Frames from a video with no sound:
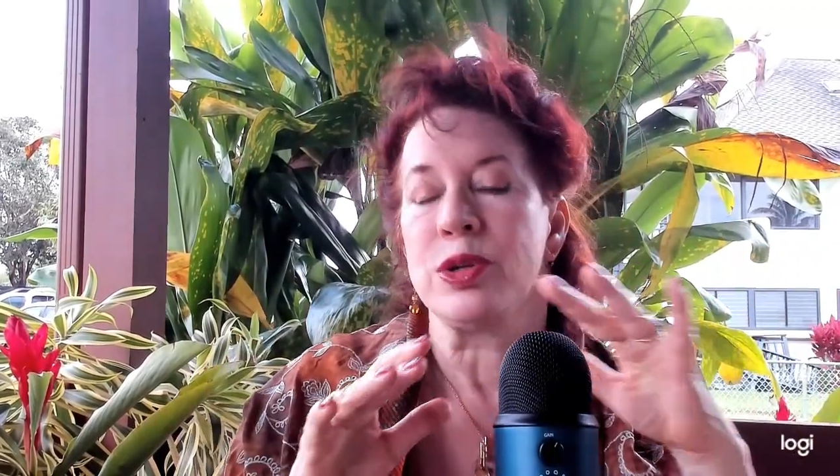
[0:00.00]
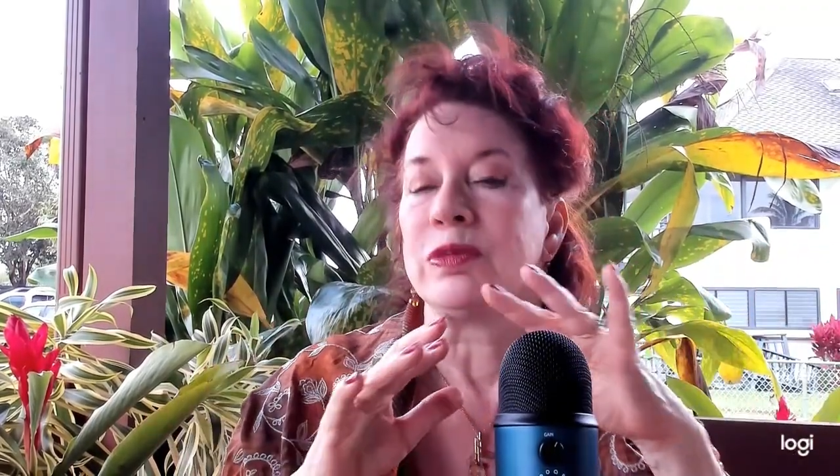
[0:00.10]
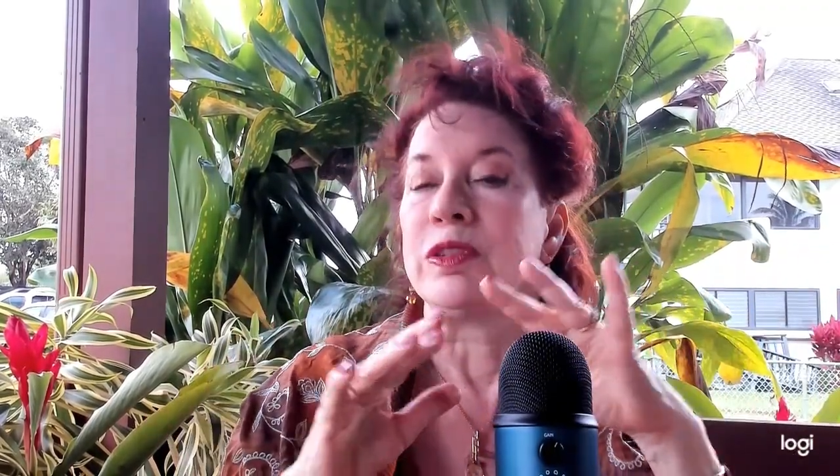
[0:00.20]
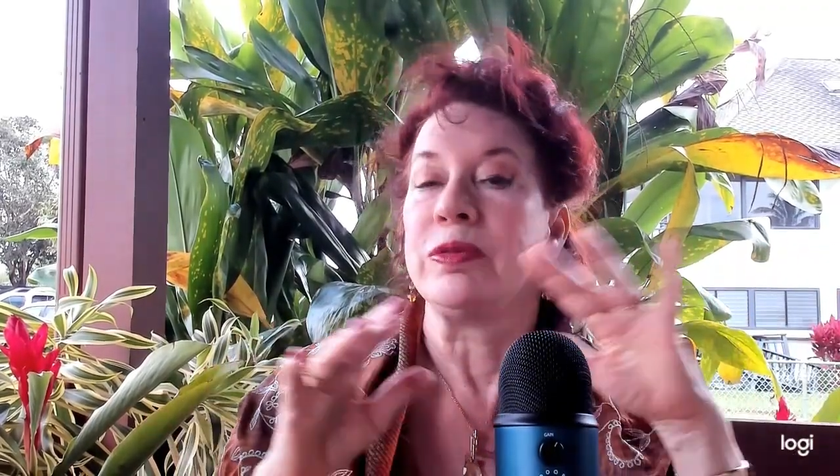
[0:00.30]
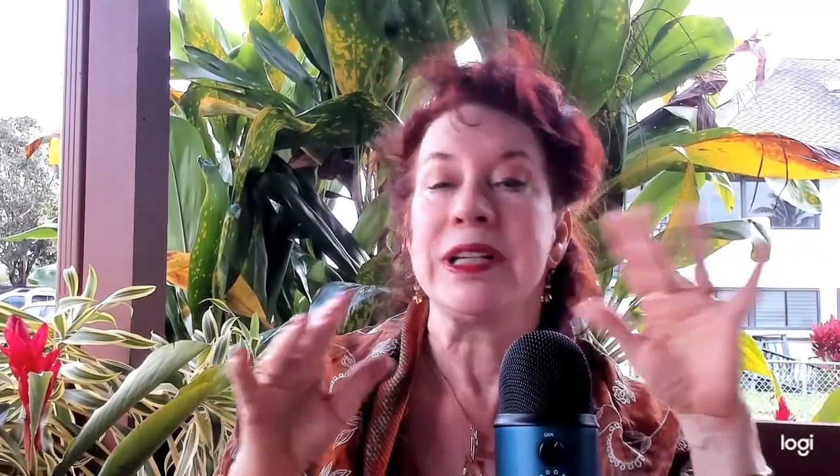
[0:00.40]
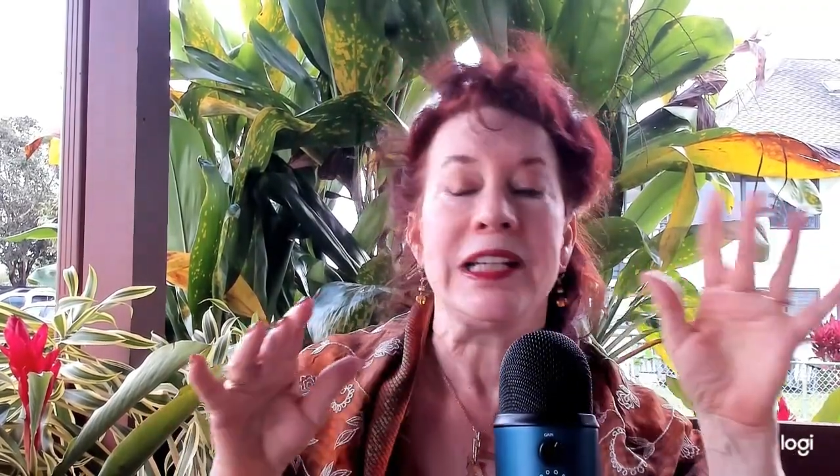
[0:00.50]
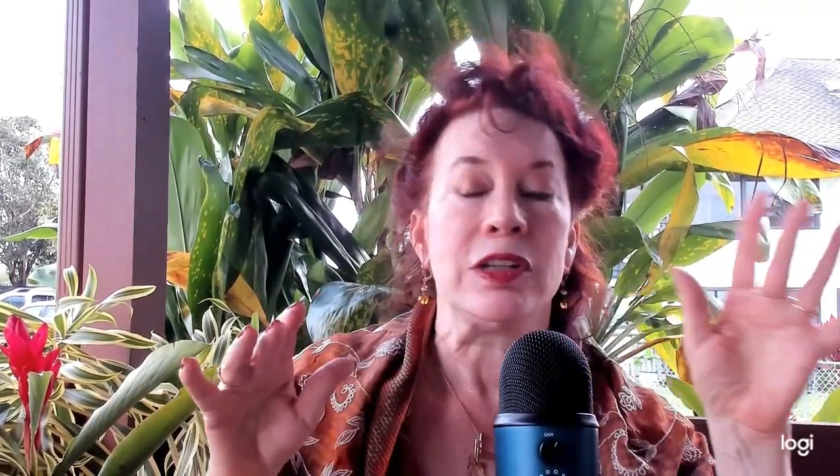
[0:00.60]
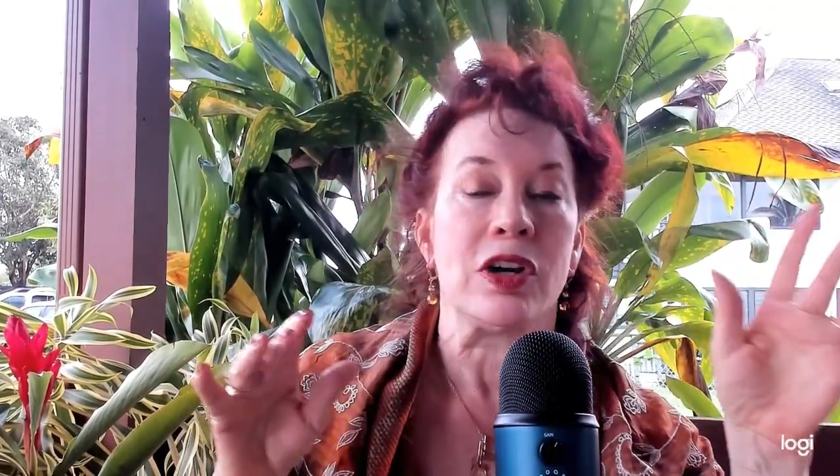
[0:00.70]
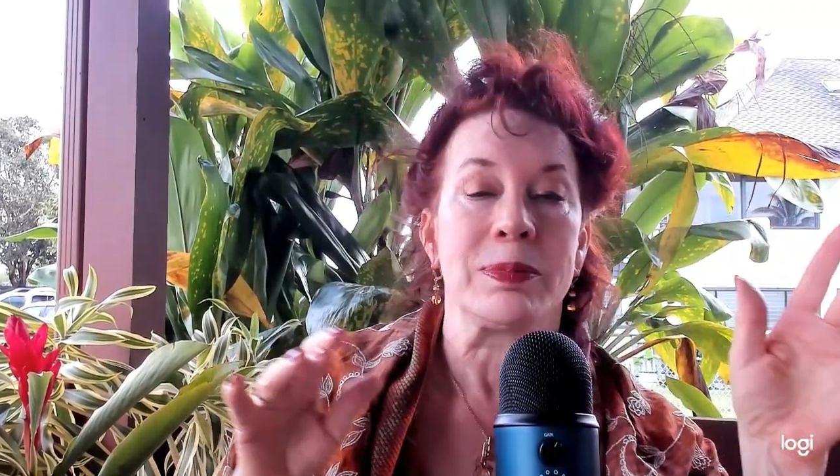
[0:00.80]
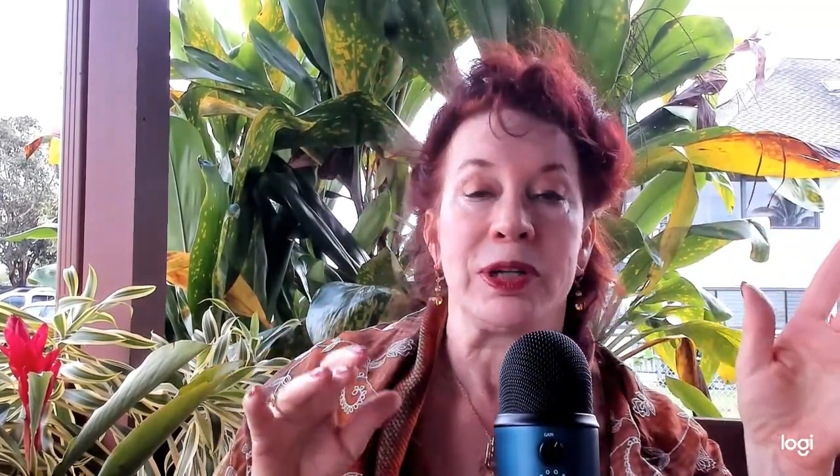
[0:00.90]
over really
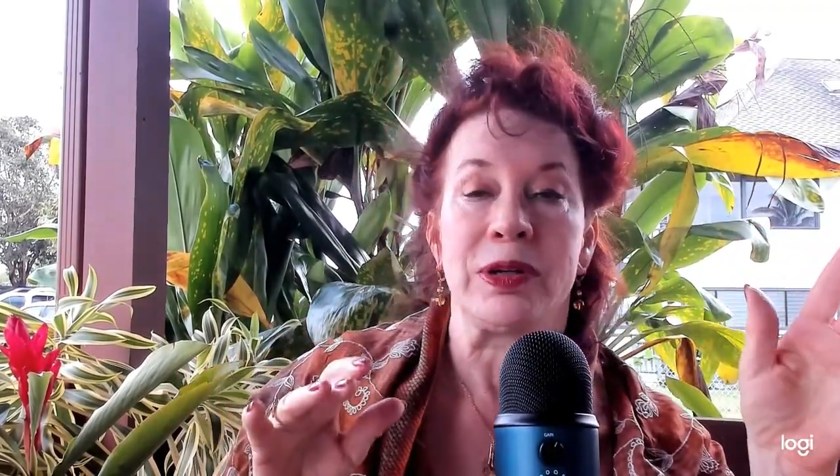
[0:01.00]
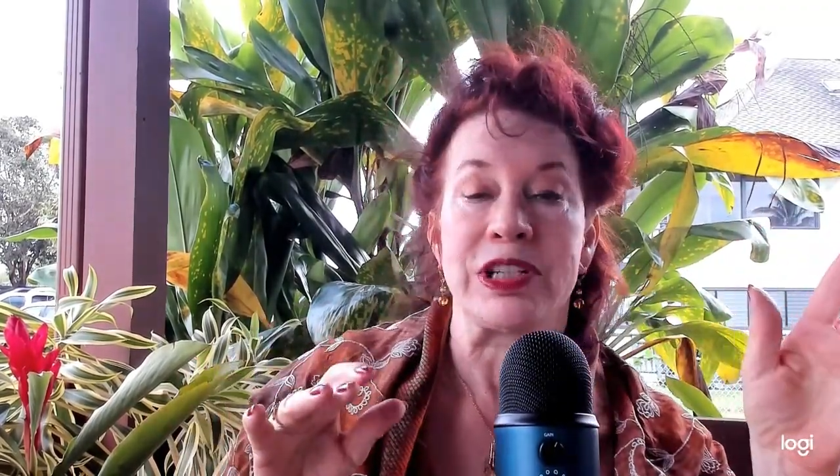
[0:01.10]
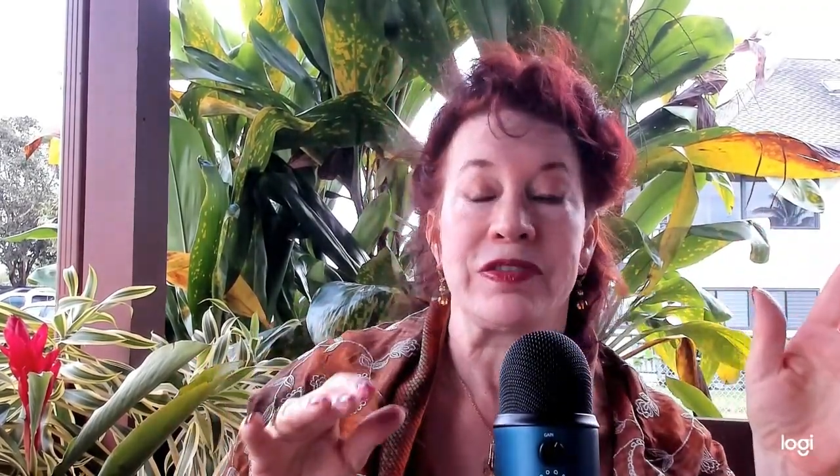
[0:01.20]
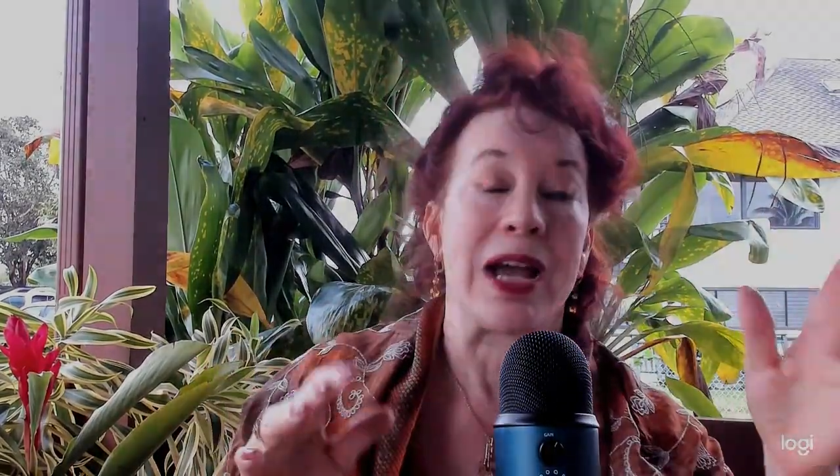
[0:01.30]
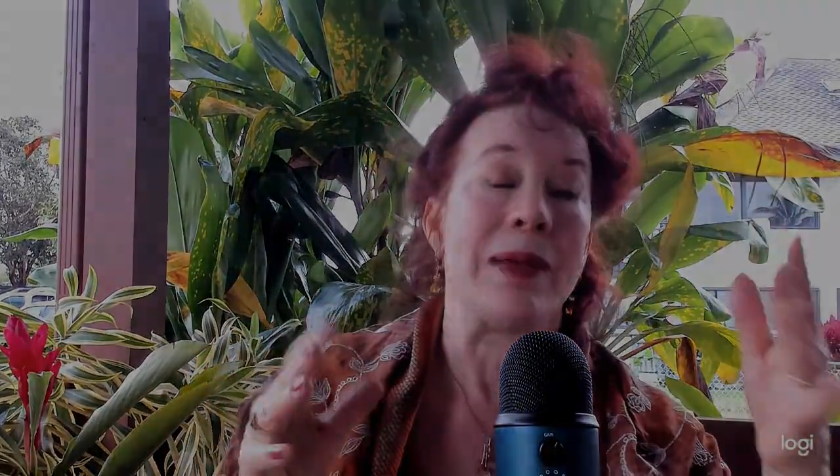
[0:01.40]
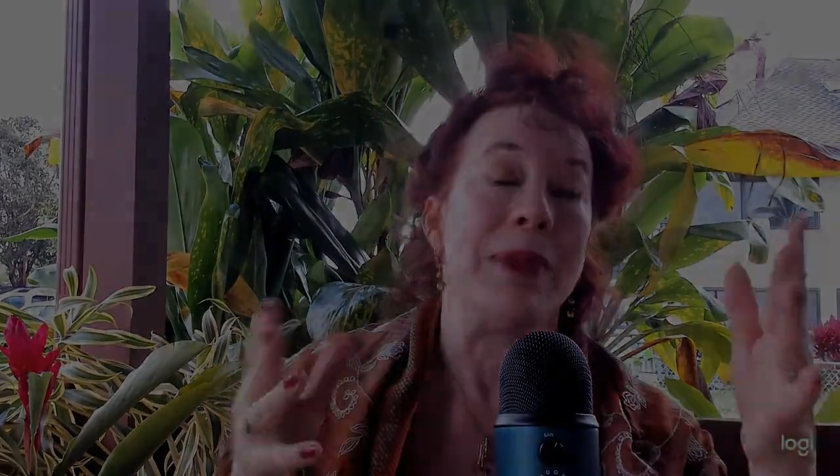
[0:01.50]
long periods of time.